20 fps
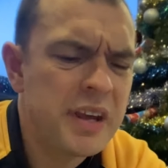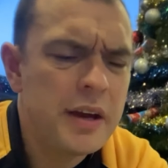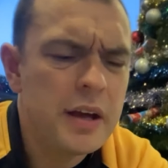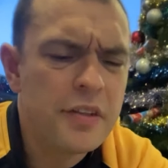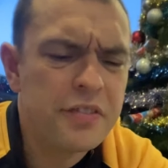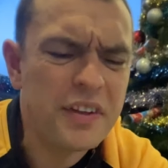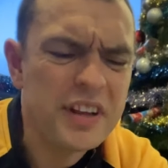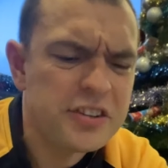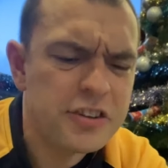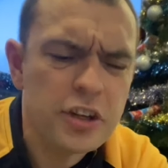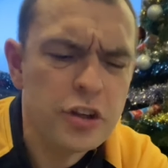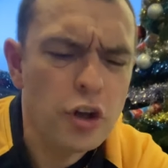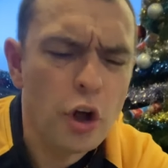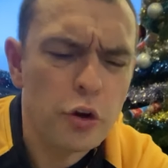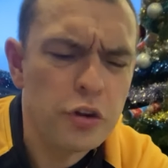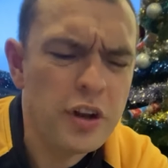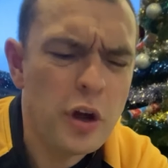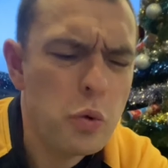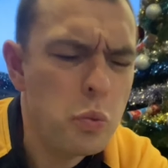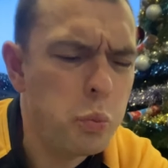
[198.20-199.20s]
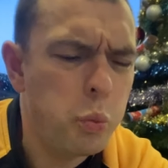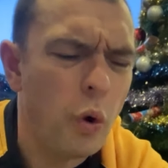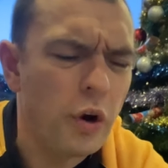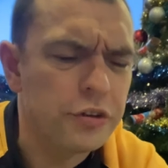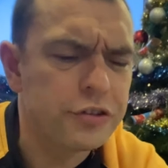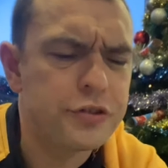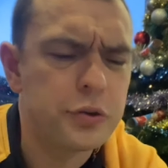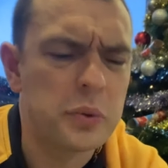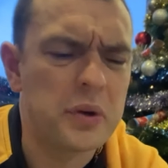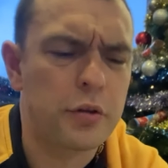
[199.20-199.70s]
They did not know
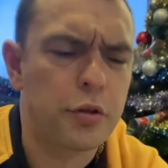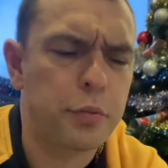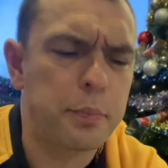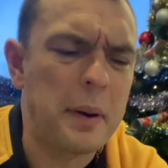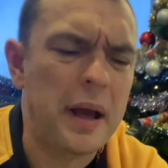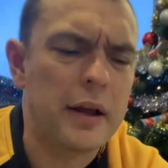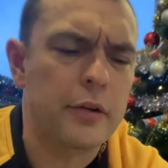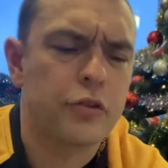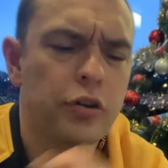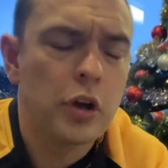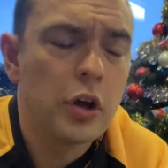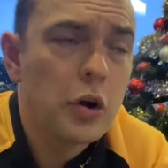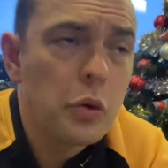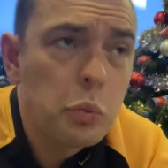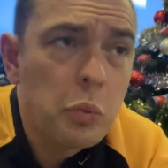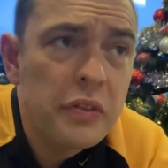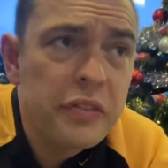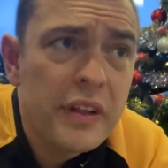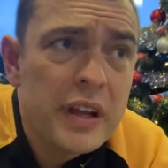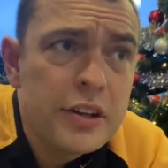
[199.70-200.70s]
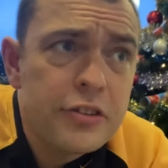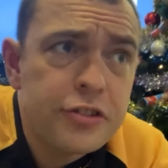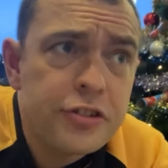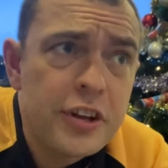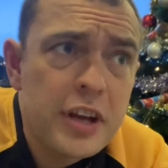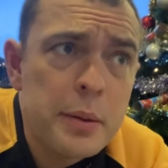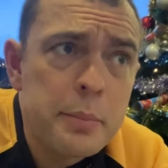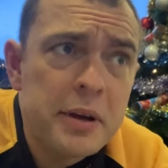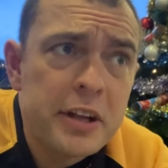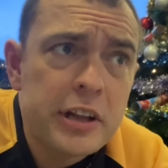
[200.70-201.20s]
what to expect when they
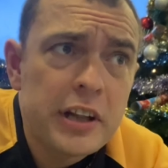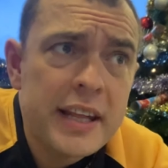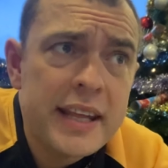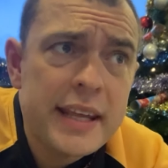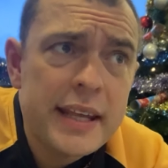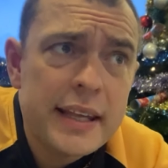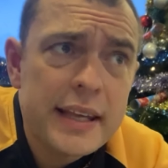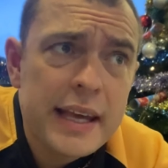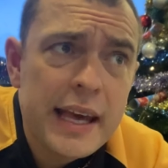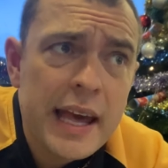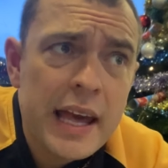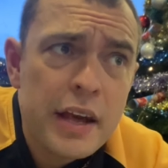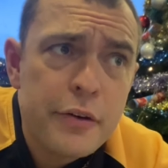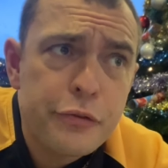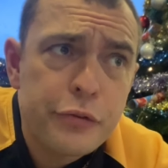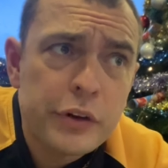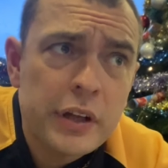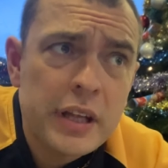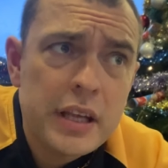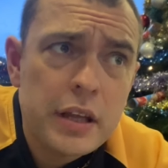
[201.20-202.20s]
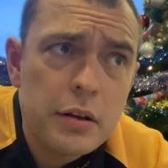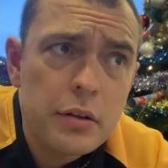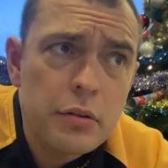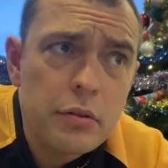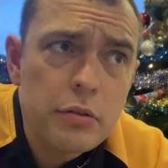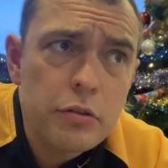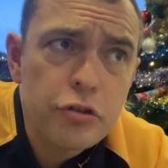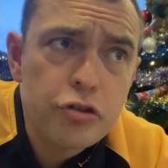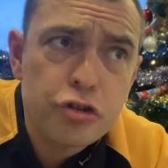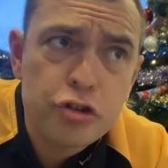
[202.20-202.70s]
timidly, carefully,
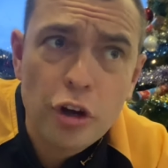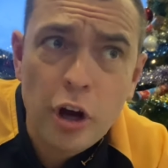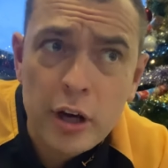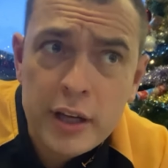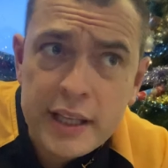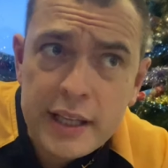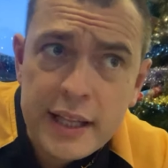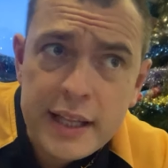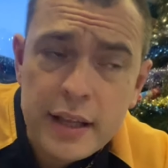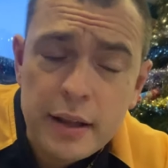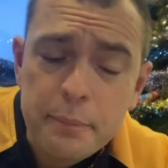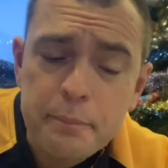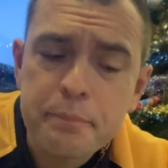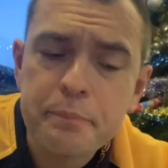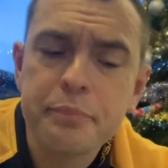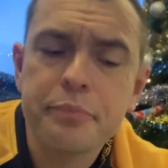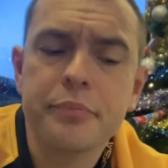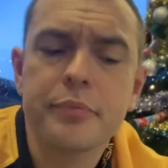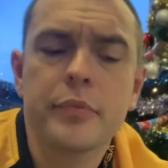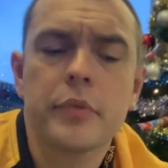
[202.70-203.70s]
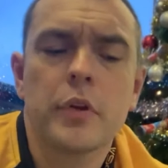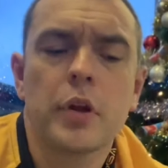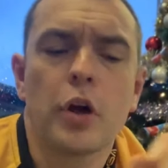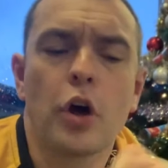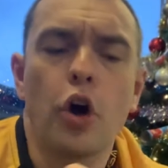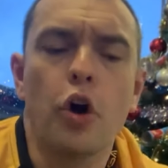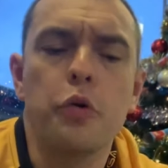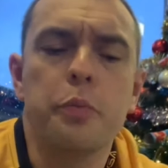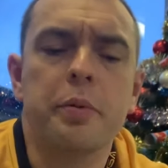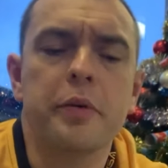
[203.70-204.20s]
shyly
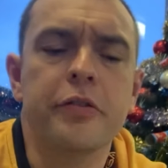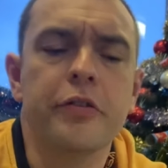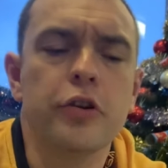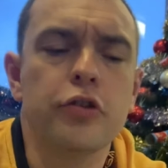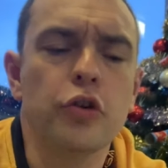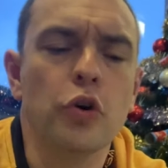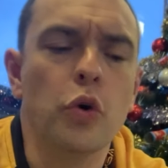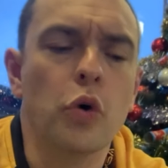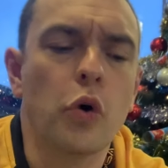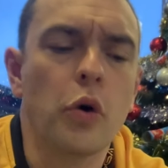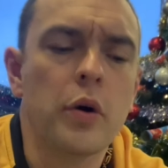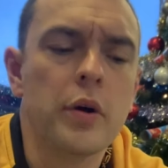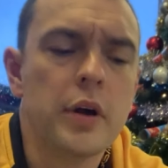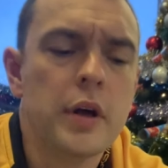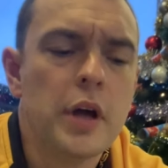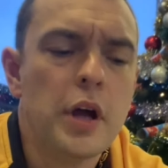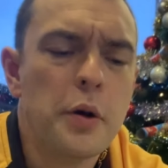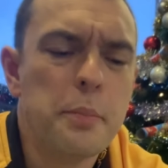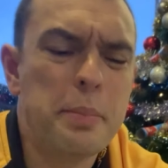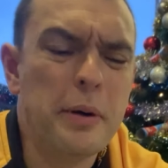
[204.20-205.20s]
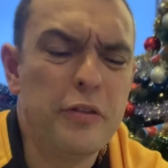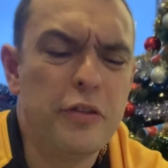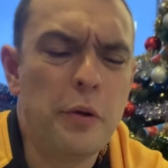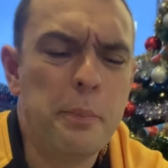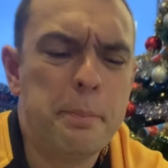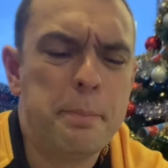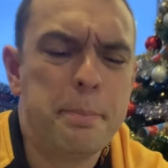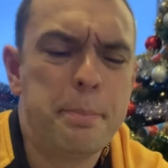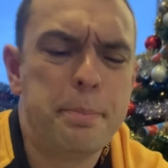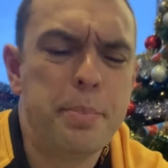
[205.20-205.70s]
opened the door. But the
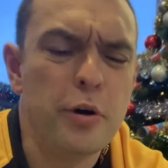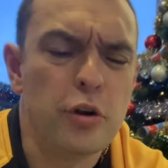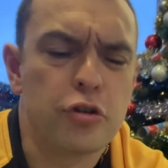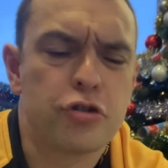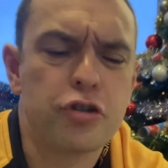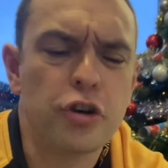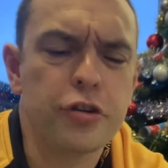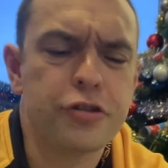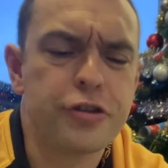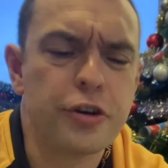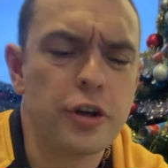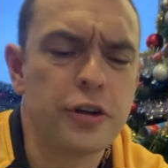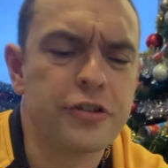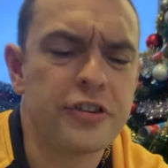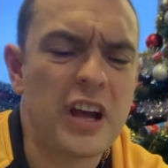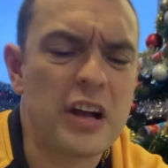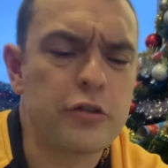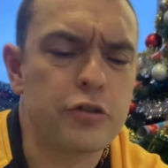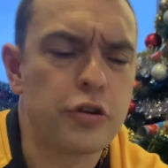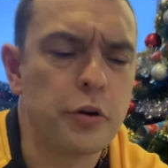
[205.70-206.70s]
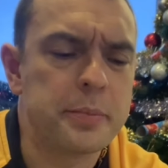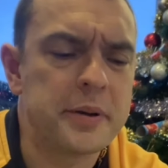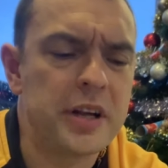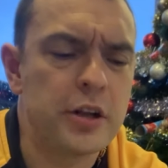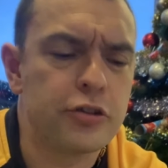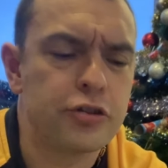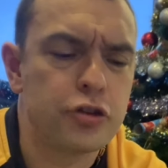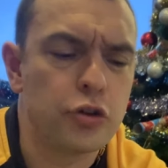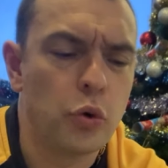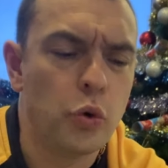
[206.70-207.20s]
butcher turned out to be a
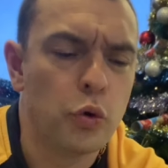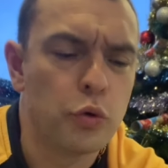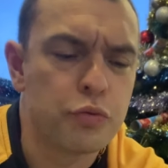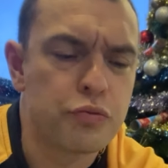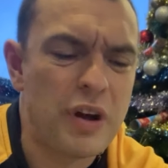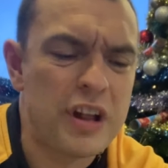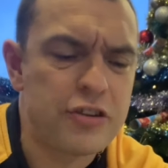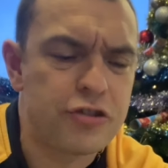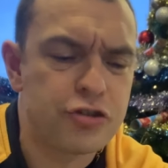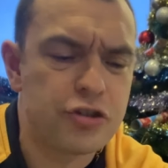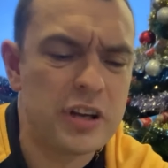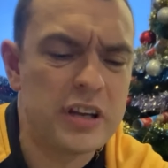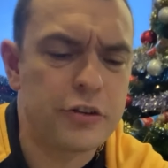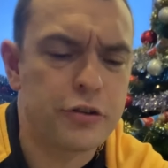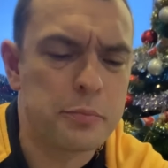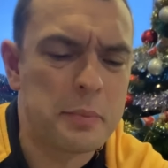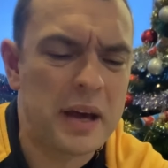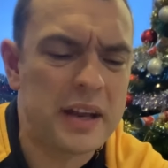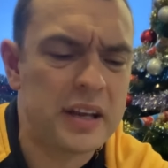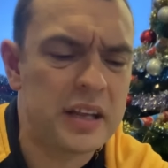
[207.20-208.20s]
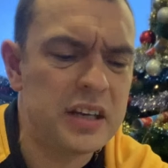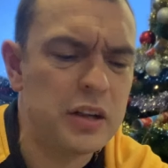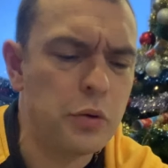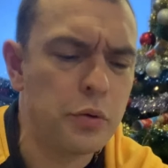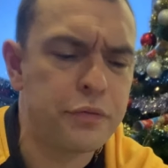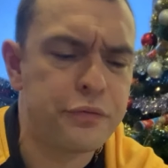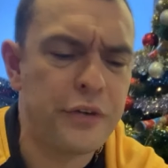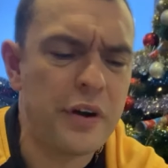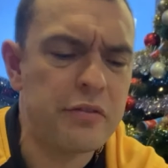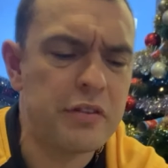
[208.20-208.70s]
tall, red-cheeked man, and he was
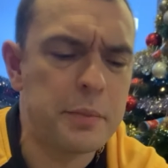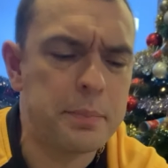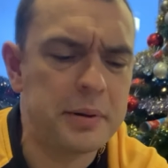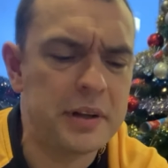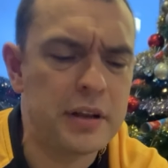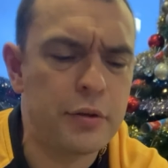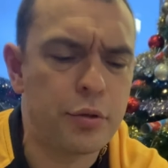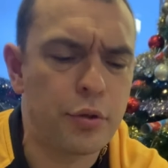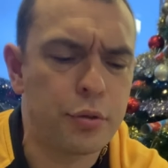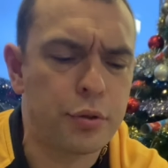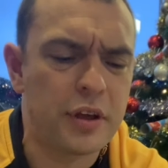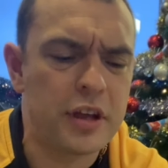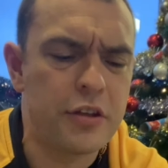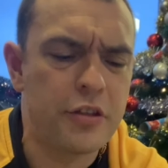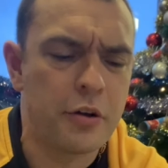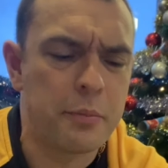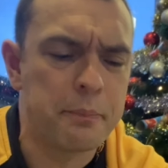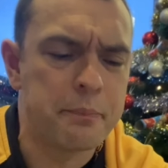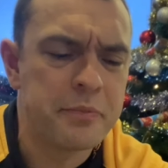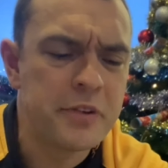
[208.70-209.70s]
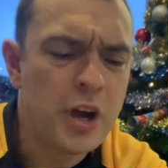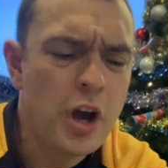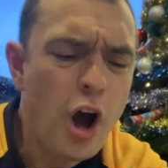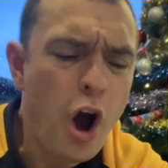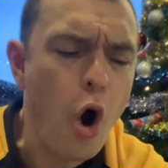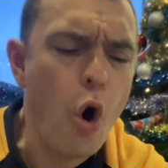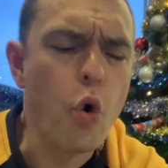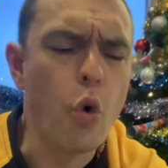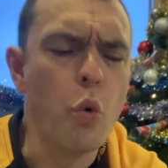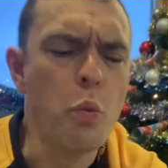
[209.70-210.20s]
very pleased to see them.
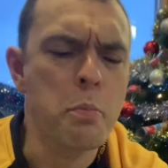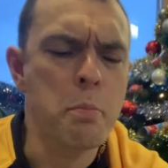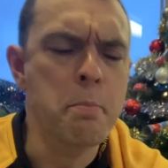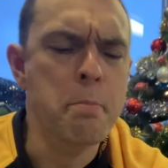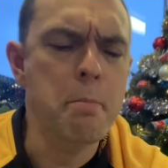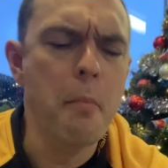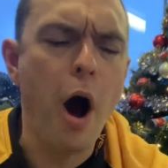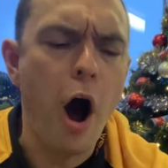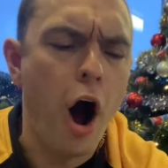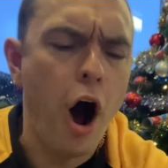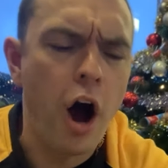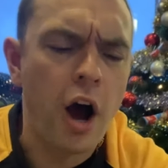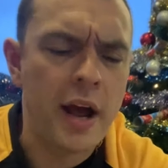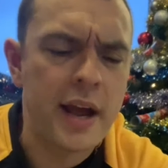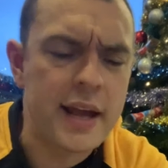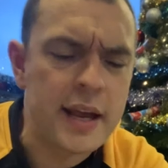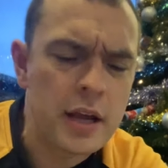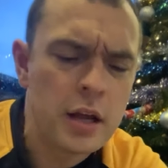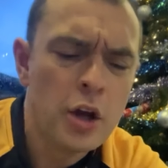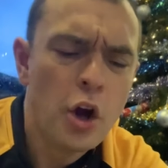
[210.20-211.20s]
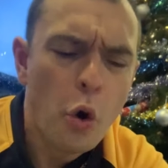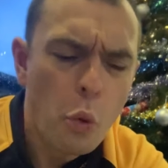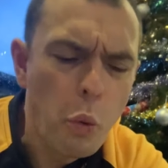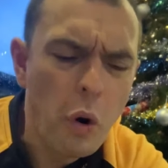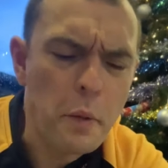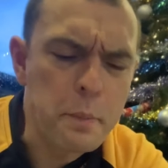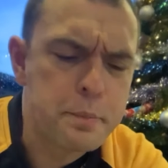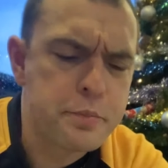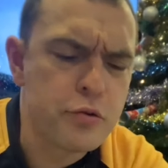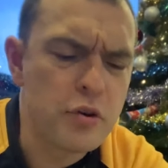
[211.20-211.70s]
Oh, my!
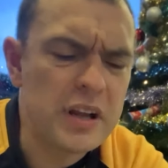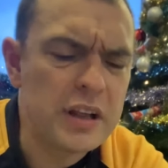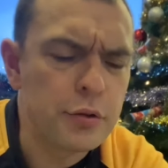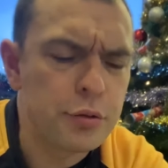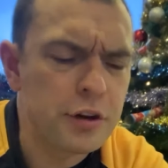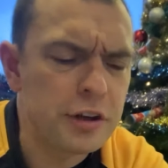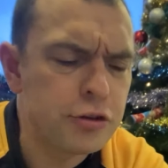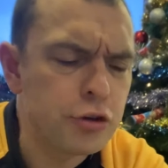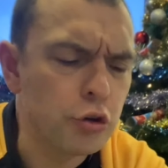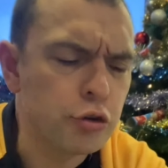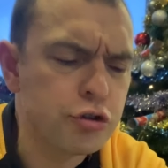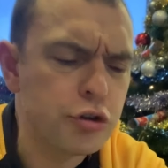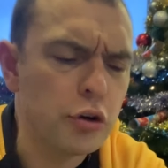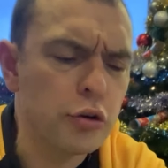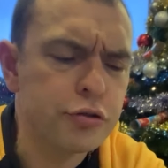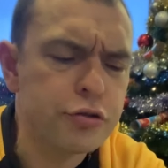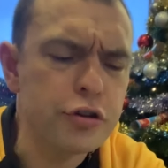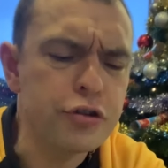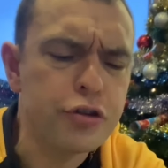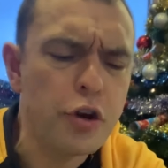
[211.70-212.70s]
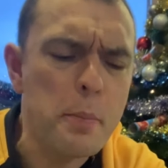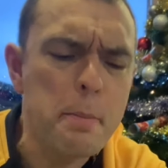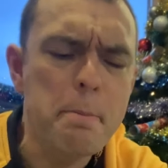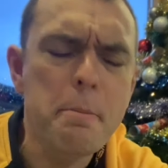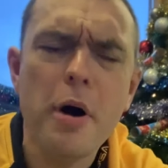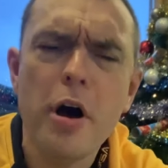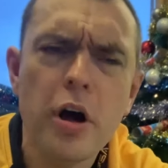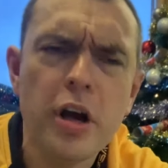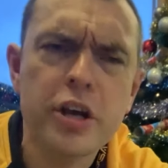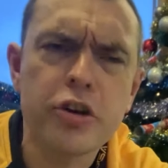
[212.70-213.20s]
What brings little children to
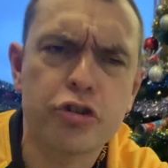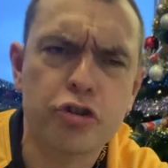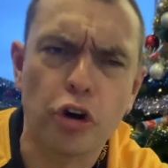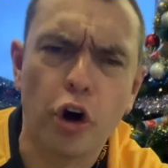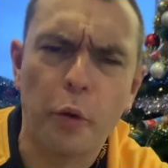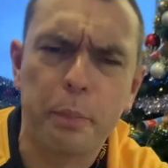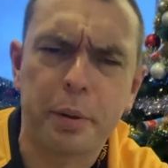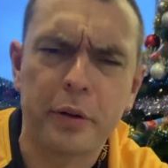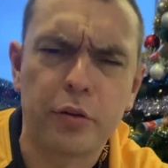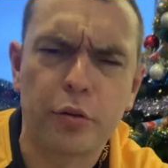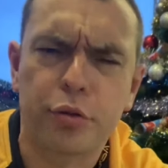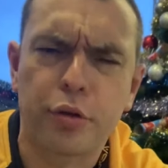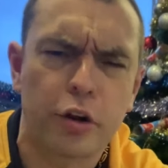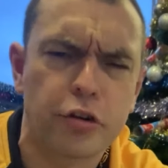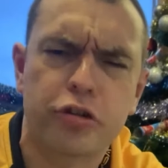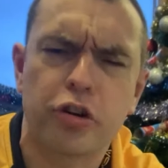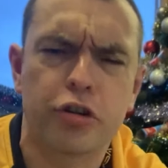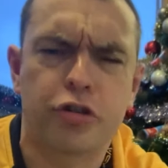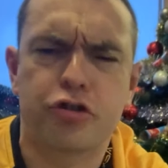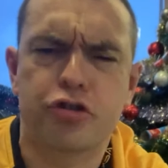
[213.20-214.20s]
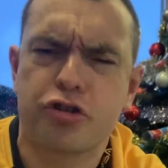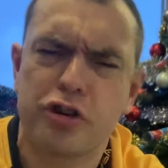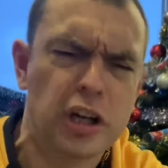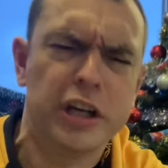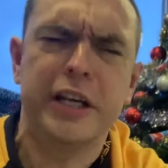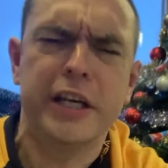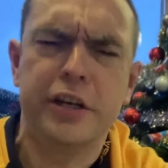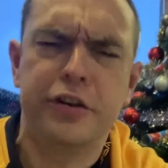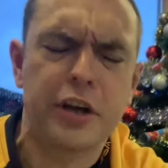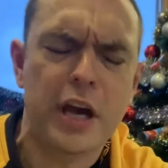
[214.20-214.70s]
my shop on such a
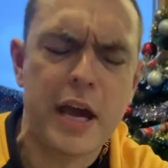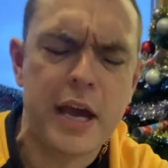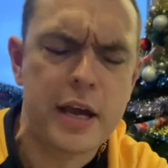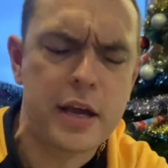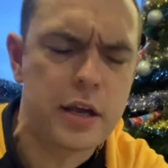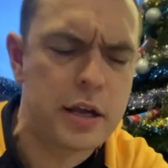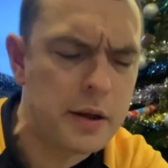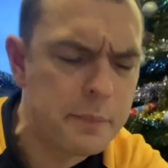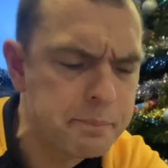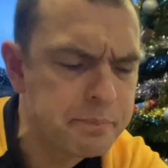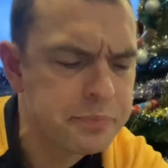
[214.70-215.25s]
chilly day?